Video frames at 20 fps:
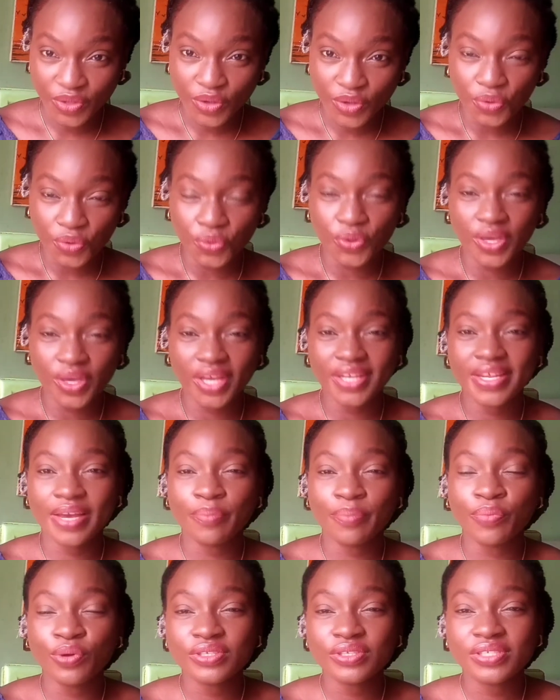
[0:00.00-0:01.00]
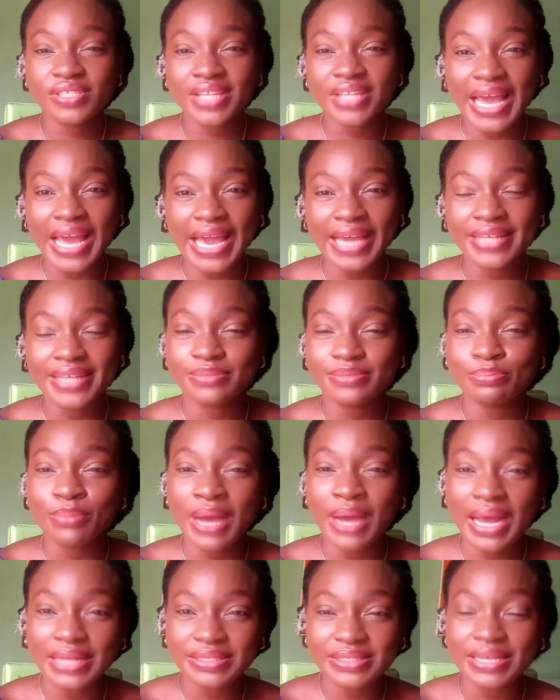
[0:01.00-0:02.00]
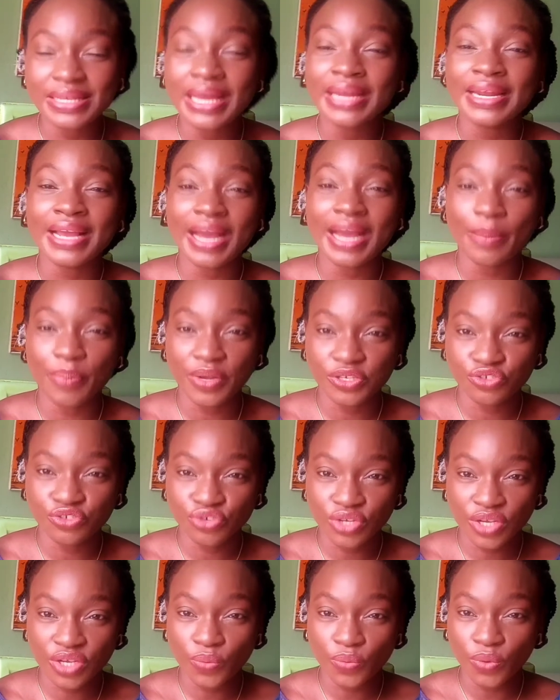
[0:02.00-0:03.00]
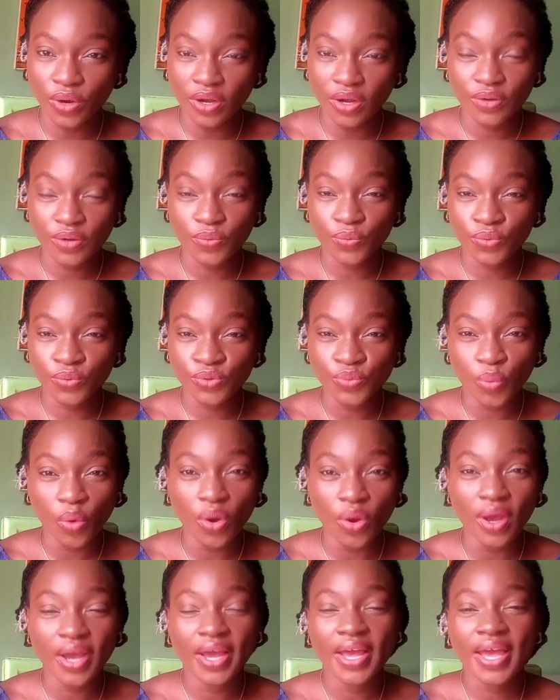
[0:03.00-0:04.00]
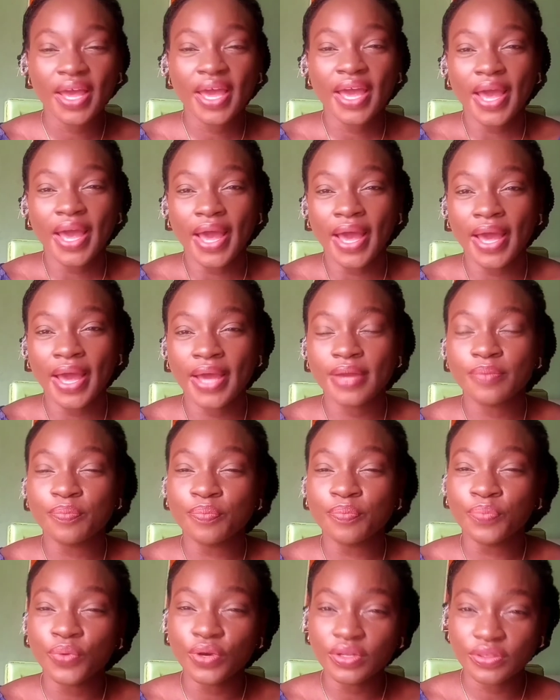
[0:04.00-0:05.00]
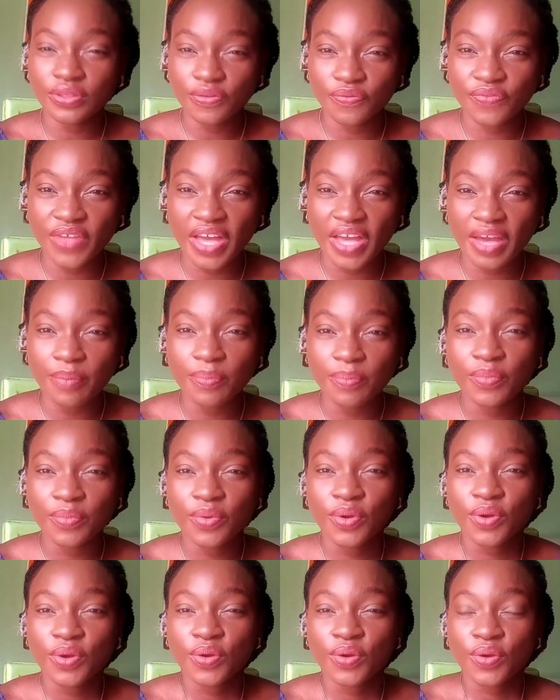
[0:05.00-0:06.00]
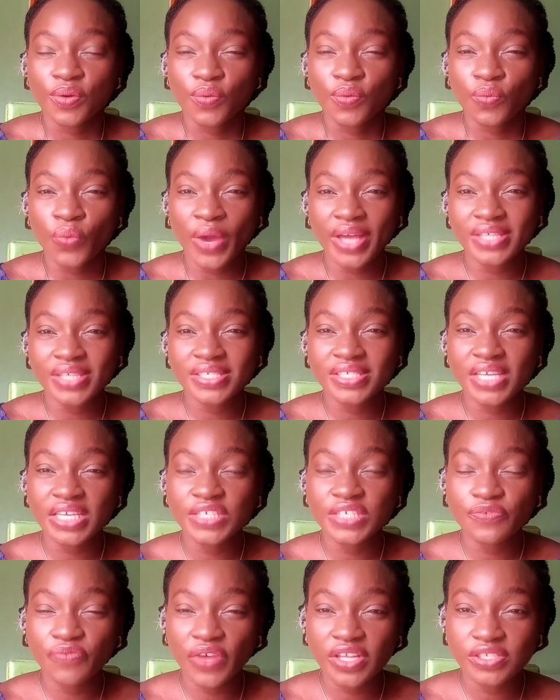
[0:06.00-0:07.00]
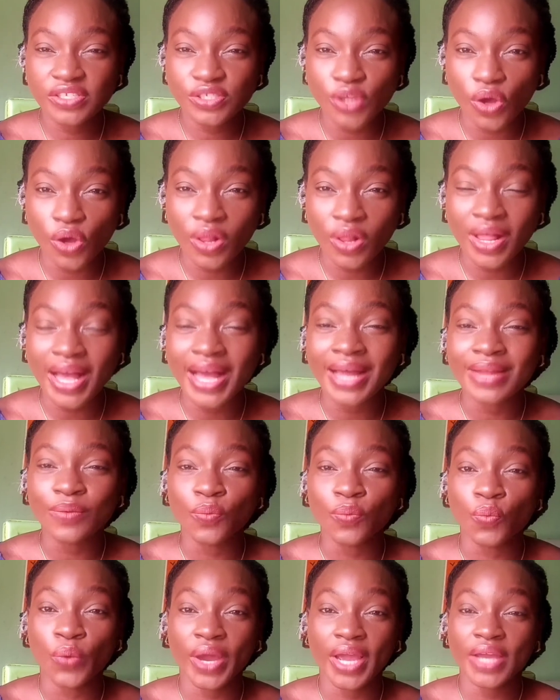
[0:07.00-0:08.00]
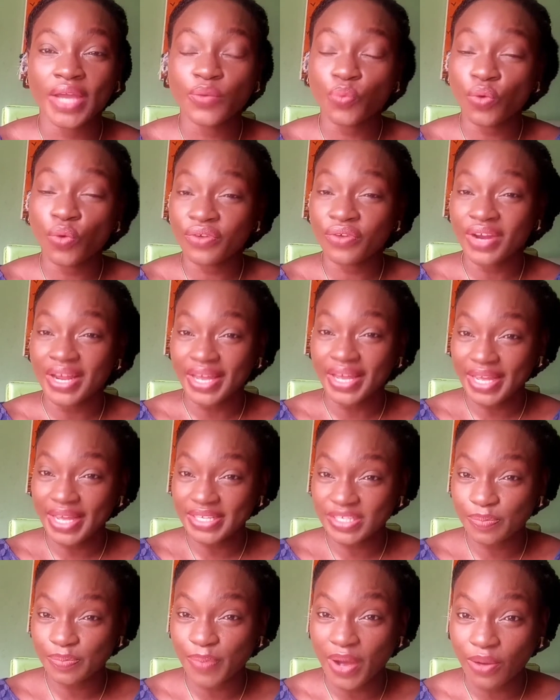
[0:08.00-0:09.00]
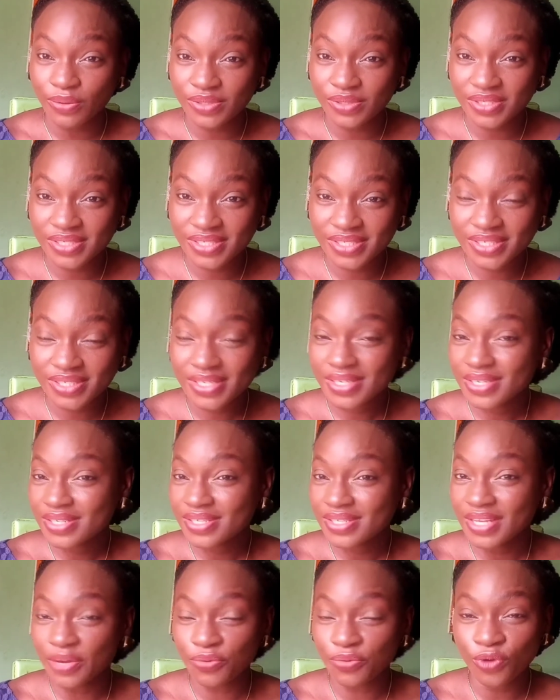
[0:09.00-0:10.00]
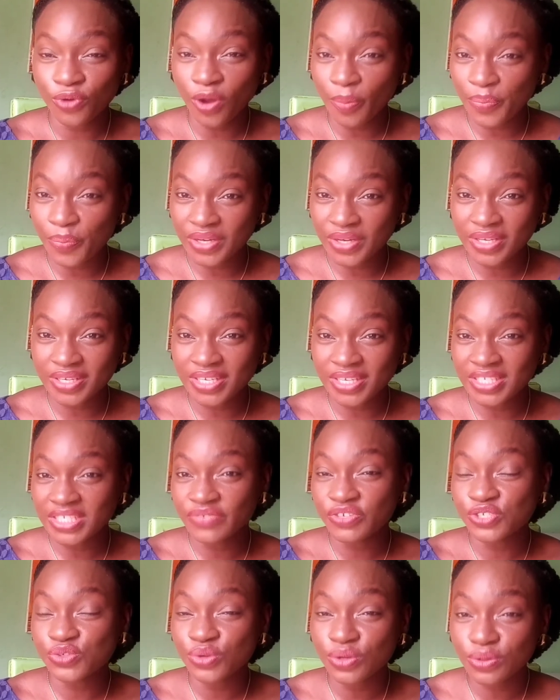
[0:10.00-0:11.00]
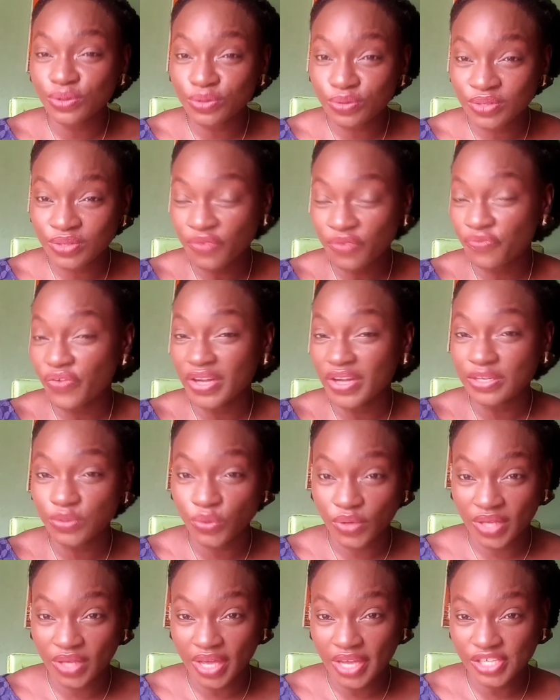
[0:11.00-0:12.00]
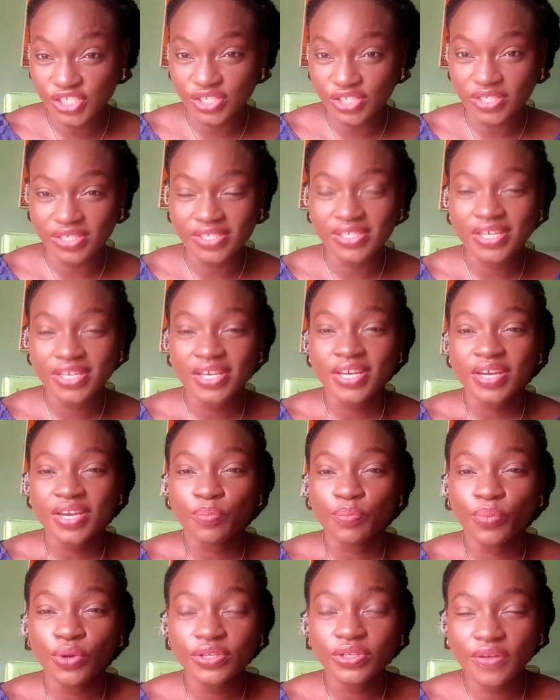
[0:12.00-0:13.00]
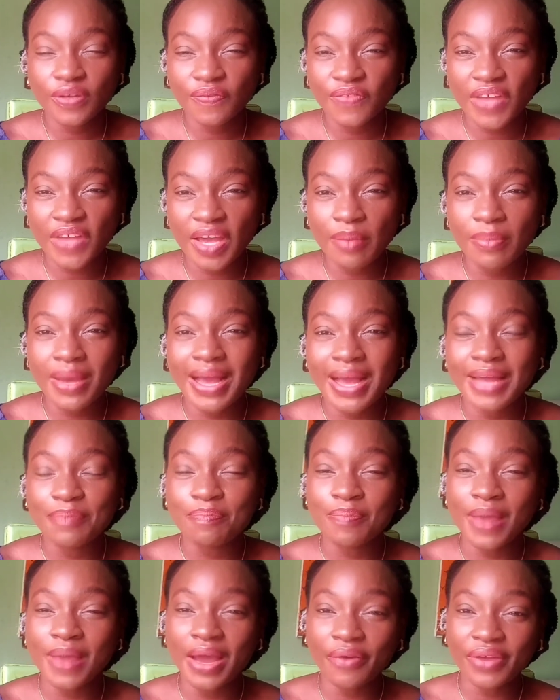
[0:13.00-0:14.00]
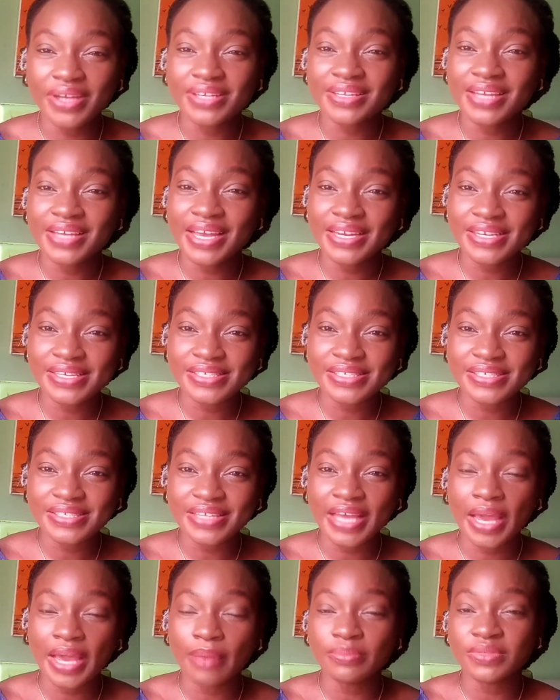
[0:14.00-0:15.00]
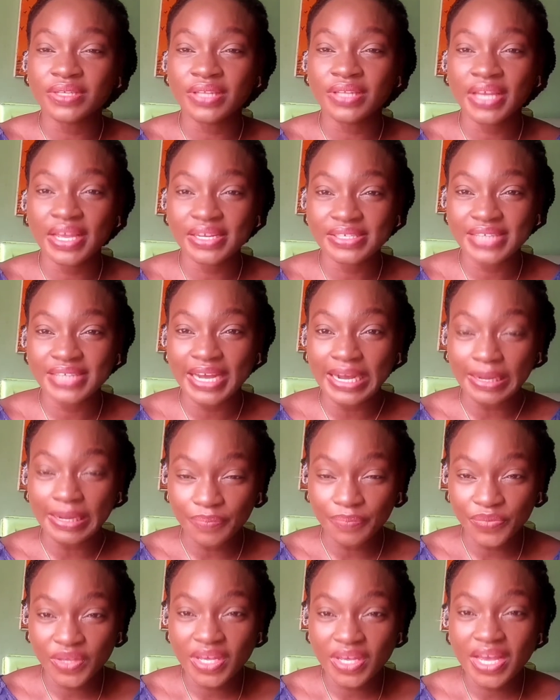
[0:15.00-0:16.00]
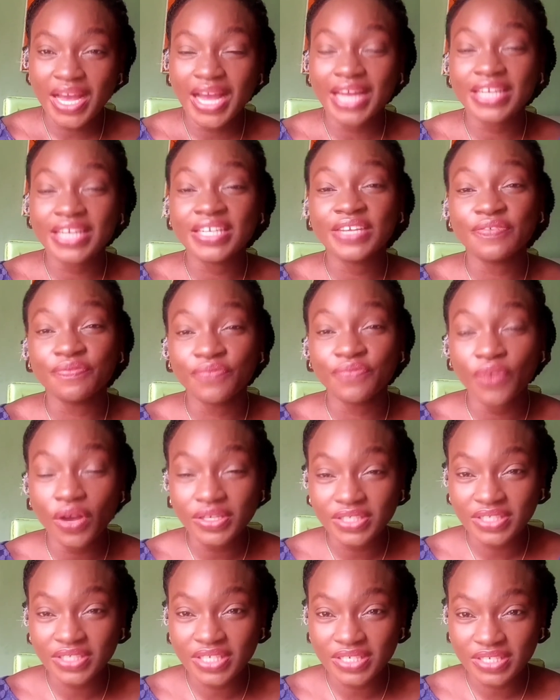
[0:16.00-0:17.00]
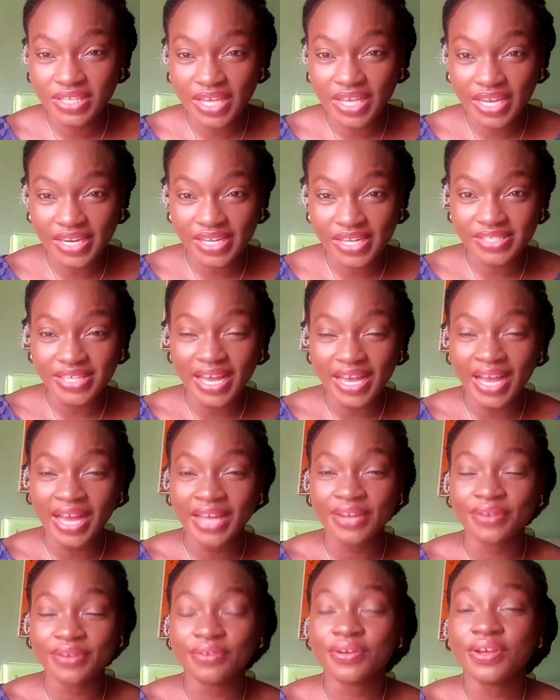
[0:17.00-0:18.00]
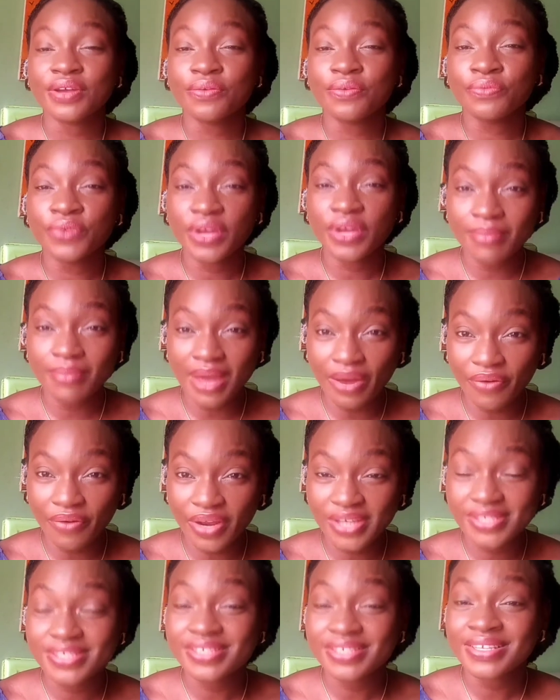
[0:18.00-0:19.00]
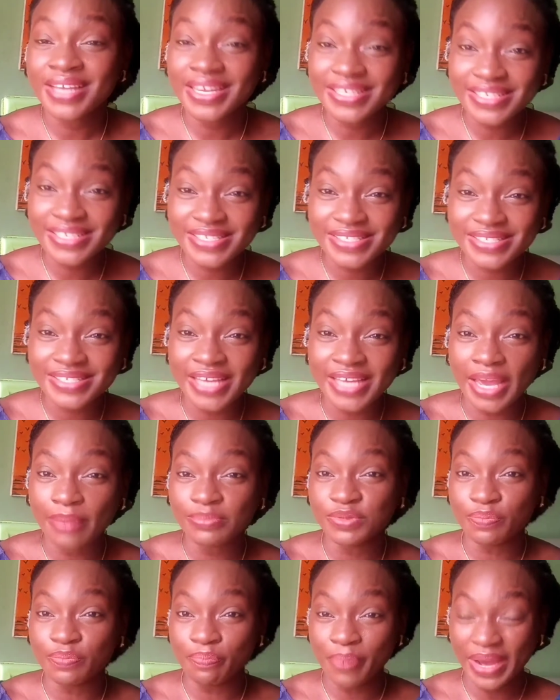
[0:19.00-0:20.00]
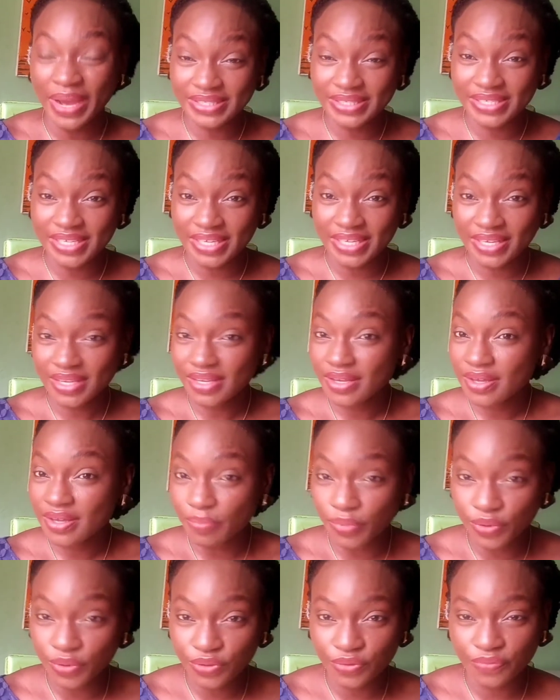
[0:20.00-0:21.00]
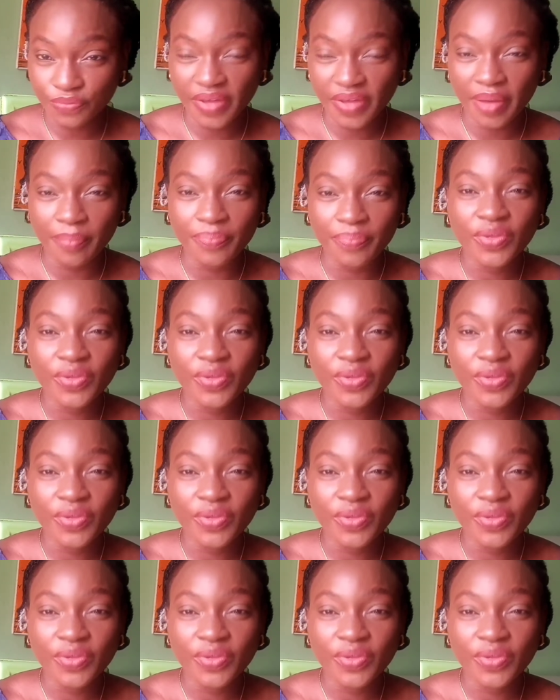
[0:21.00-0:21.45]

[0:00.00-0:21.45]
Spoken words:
Okay, they both liked maths and carpentry woodwork, and both of them were 6 feet tall and weighed 180 pounds. They grew up in individual different locations. Both of them had married ladies named Linda, had divorced these ladies, and remarried ladies named Betty, both of them.